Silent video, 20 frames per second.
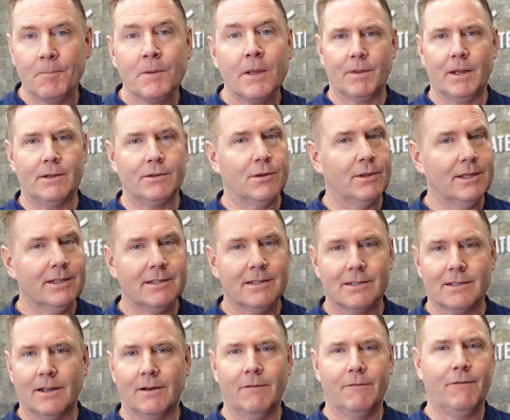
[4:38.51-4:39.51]
And so this is
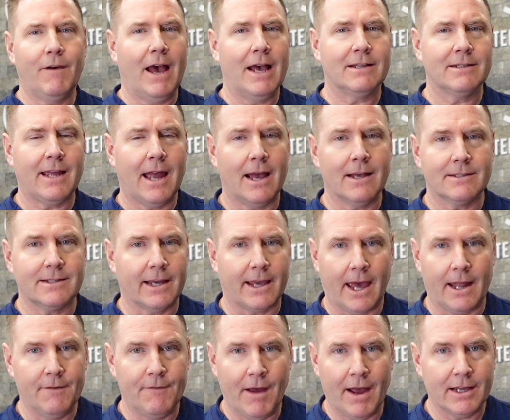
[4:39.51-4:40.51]
a fantastic
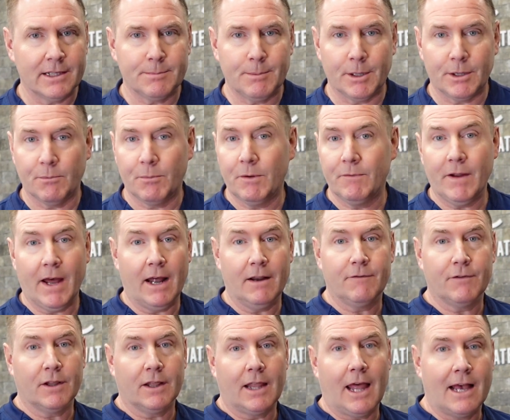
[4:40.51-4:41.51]
advancement that we've had
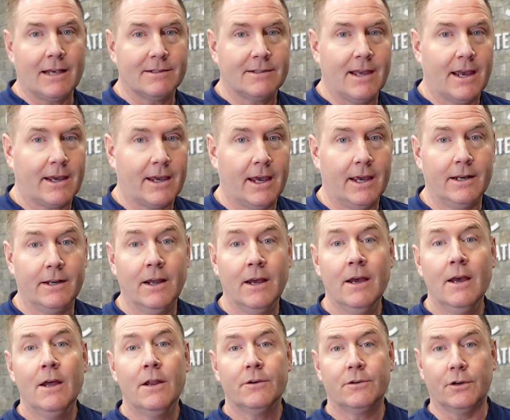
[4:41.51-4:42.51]
for the last decade
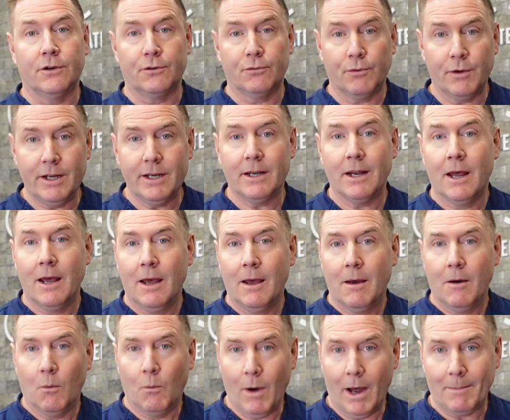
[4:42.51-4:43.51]
to treat
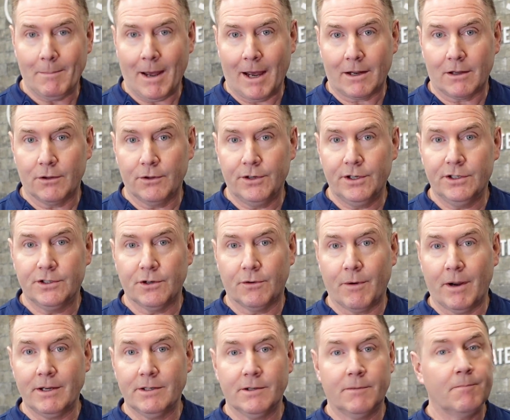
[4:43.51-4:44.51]
wet macular
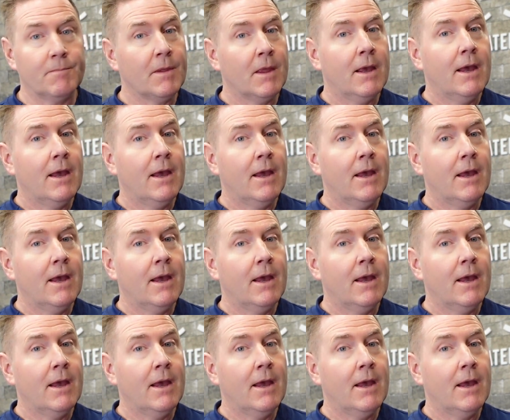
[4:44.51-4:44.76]
degeneration.